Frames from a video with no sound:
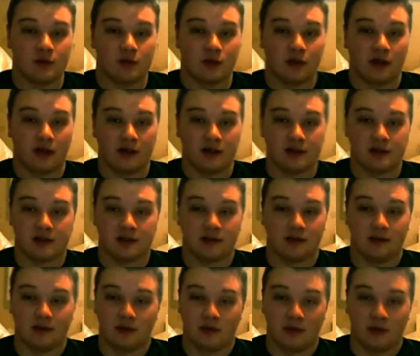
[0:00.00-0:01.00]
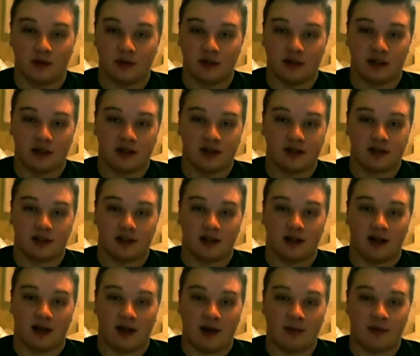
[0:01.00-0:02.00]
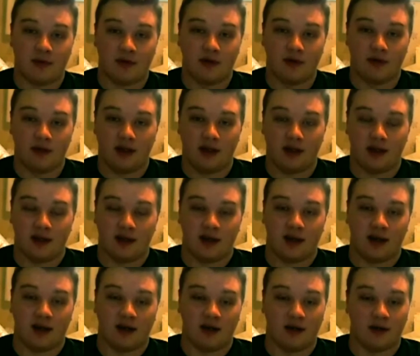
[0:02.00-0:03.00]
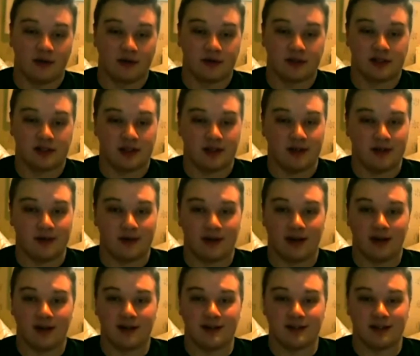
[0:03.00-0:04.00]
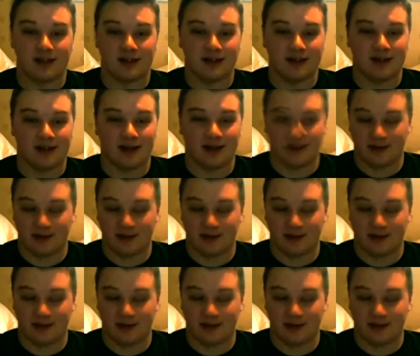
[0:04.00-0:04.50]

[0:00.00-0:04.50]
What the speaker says: all you guys a happy new year, and I'll see you guys in